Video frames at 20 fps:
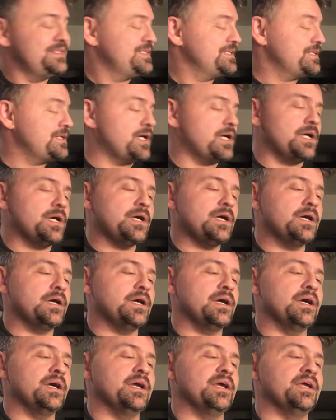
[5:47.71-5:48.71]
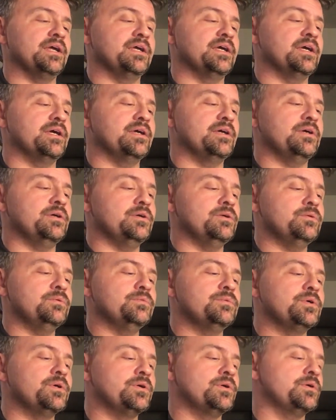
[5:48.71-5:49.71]
I
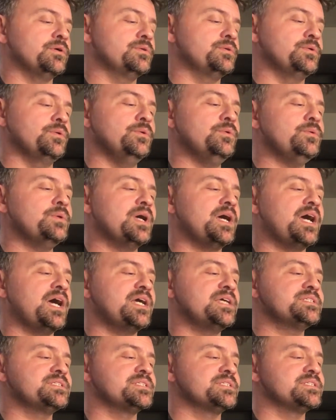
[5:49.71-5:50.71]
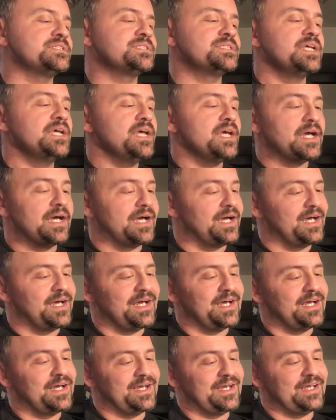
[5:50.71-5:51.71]
am on horizons.
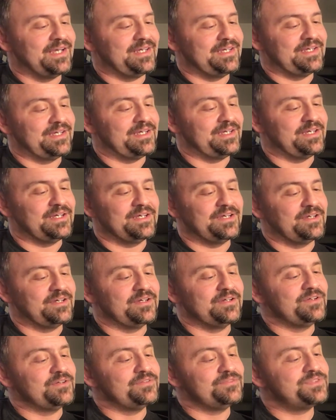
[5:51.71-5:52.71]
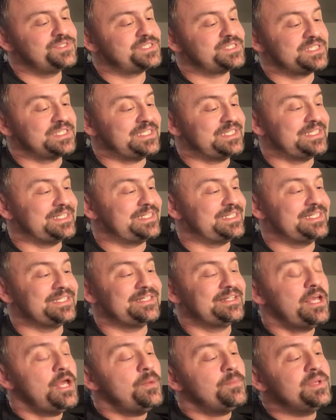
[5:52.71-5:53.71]
I have
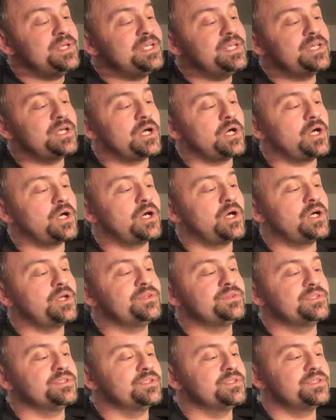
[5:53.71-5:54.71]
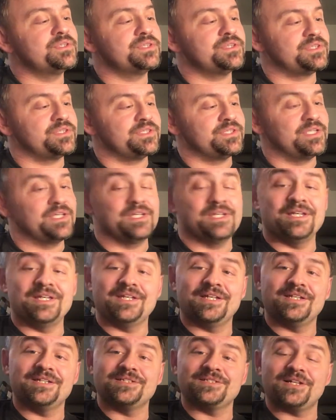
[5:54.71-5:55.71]
seen beyond the
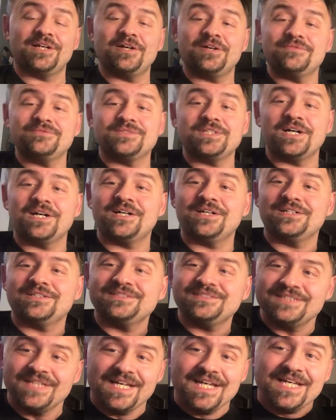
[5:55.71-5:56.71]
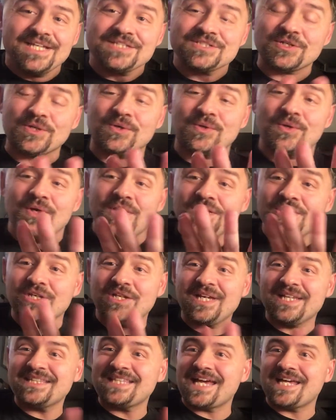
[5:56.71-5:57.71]
things I've done. So you
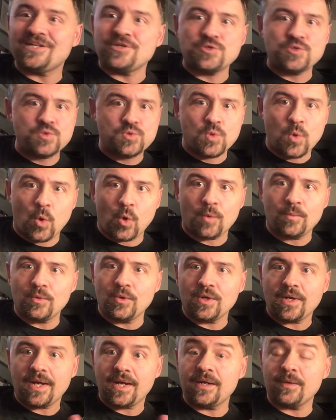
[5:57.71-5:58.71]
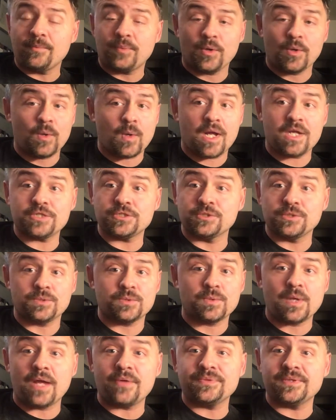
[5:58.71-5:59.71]
get that normal kind of progression
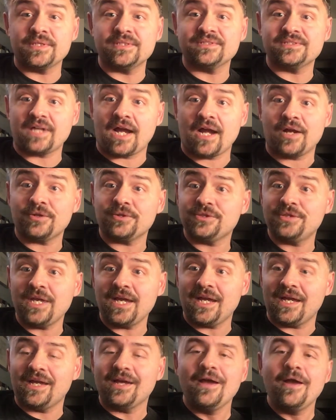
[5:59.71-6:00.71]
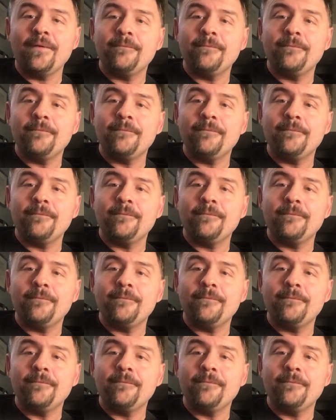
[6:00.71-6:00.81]
throughout the entire thing.